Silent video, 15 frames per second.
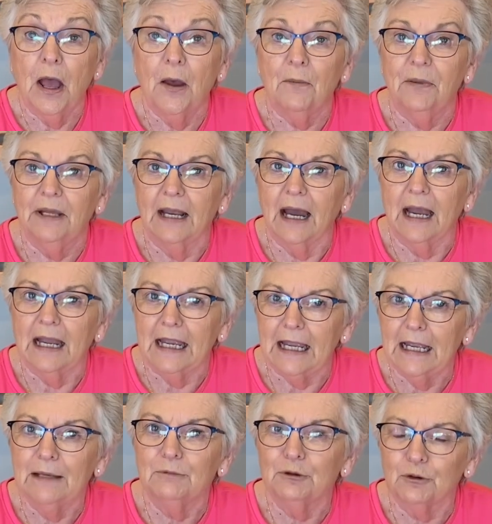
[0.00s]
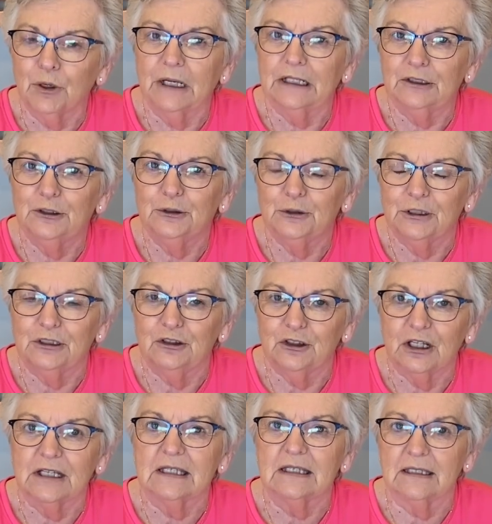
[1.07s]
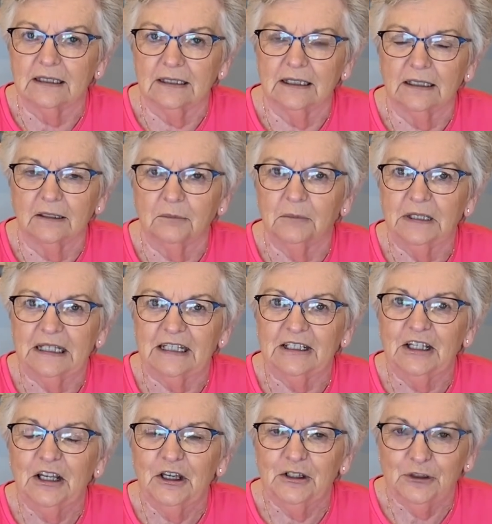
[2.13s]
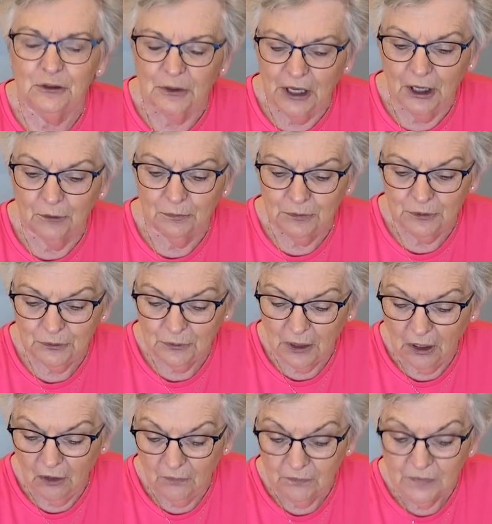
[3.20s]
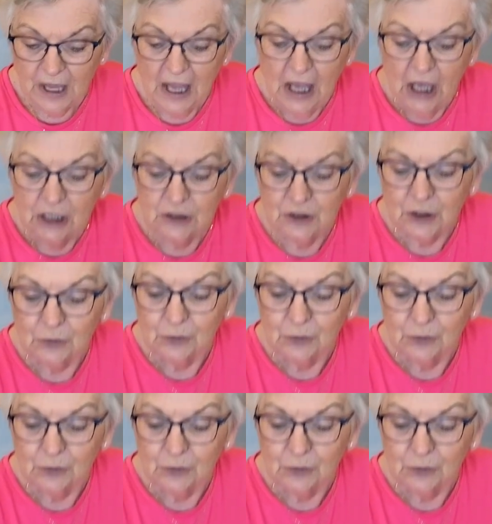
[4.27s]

but I am trying to adjust a little bit to help you all. So